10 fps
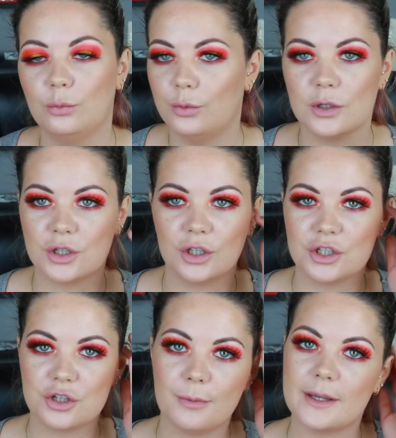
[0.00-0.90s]
wasn't going
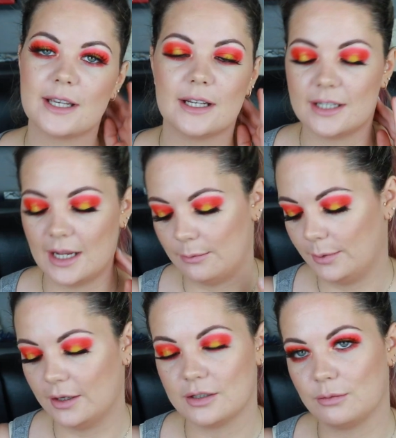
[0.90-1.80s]
to suit my skin type
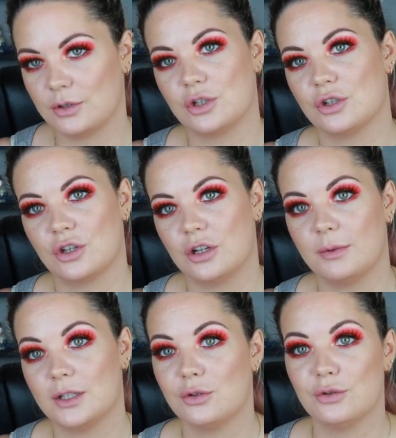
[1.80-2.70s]
because it was just going to
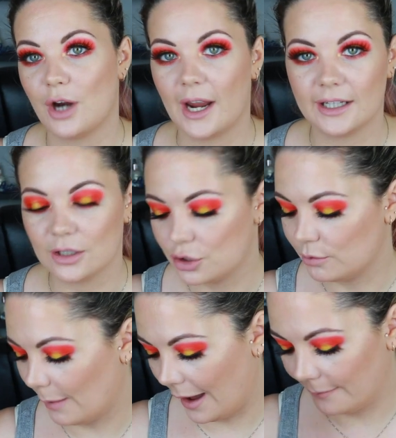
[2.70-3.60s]
be too drying and
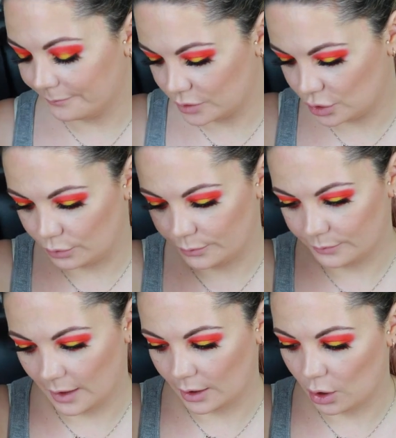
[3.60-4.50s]
too matte. So
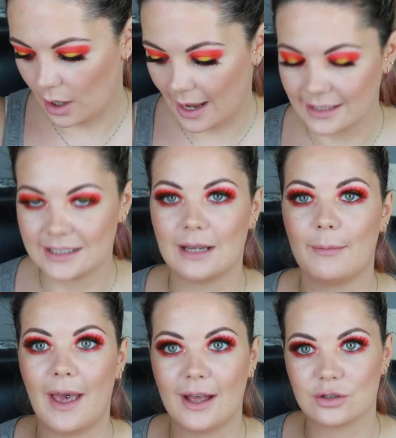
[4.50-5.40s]
I got had to get
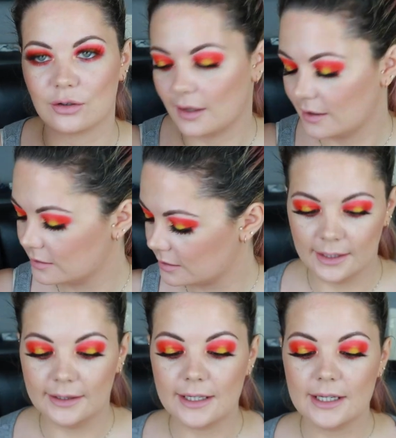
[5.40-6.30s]
my hands on this.
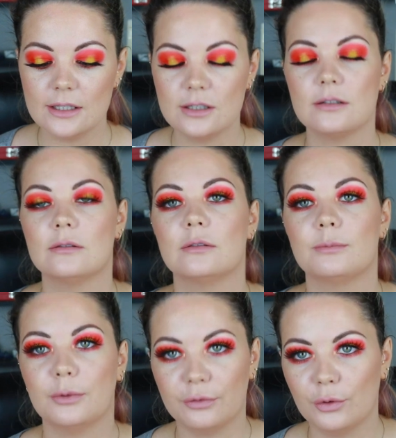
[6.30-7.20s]
These,
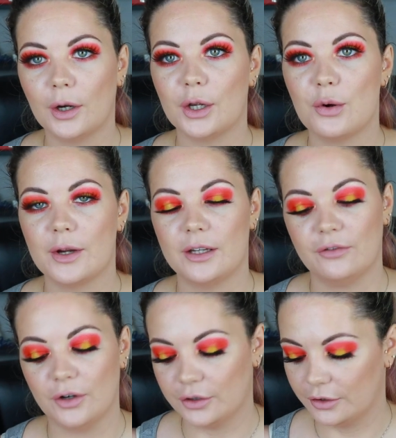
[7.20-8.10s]
before I go any
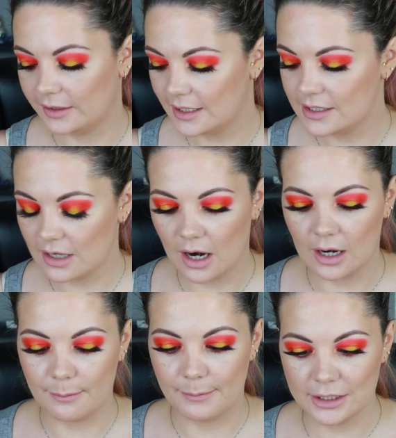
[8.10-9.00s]
further, these
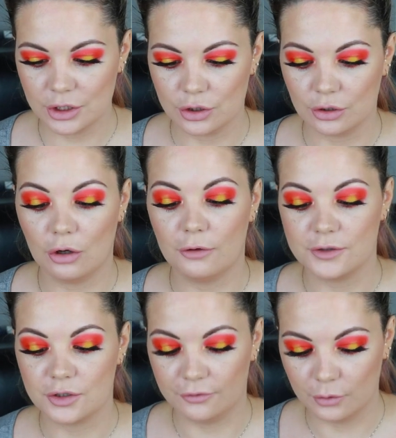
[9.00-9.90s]
are a mixture of
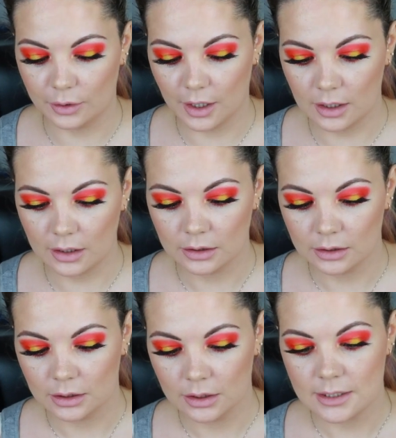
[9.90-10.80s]
Sephora
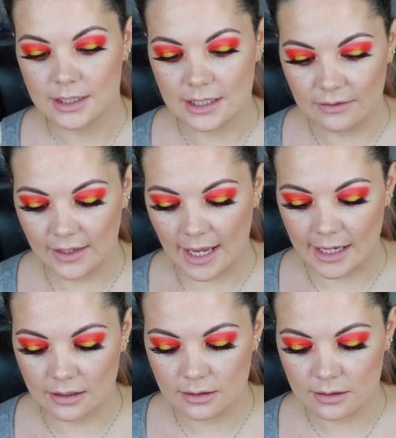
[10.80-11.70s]

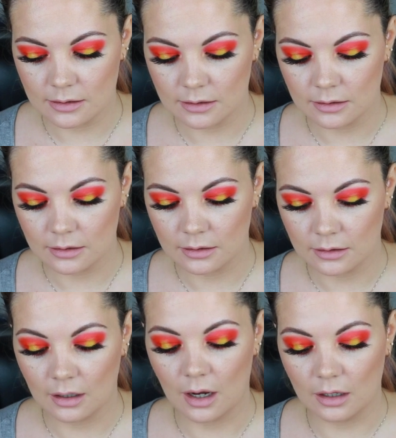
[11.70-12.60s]
CVS,
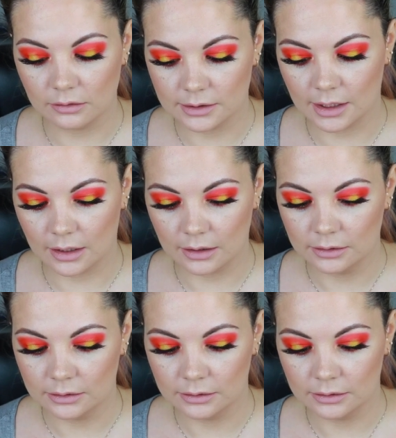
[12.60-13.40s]
Ulta,